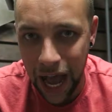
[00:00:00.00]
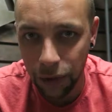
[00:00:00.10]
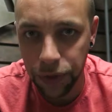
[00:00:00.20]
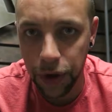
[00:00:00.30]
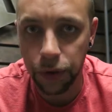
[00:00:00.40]

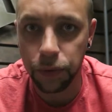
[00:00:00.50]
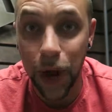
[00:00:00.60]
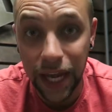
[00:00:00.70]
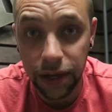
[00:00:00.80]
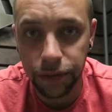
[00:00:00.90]
out there
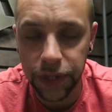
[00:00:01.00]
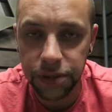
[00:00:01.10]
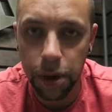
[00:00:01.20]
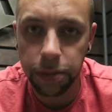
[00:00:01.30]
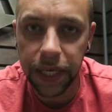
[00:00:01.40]
writing for
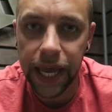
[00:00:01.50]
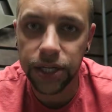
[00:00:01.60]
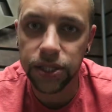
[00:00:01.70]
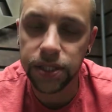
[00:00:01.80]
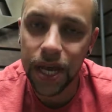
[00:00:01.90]
these
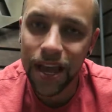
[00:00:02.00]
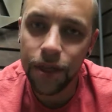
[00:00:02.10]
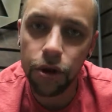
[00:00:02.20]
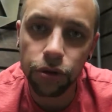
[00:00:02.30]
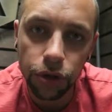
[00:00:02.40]
publications
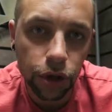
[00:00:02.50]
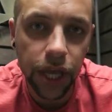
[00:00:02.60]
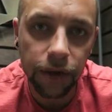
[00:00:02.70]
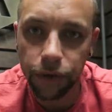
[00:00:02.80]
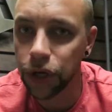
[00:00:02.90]
that are
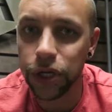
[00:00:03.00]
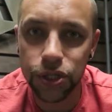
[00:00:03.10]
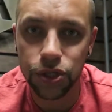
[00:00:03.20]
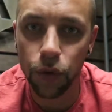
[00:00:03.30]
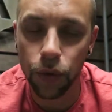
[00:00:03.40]
looking for good
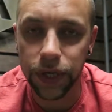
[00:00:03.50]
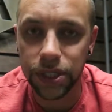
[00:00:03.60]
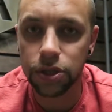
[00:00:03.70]
stories.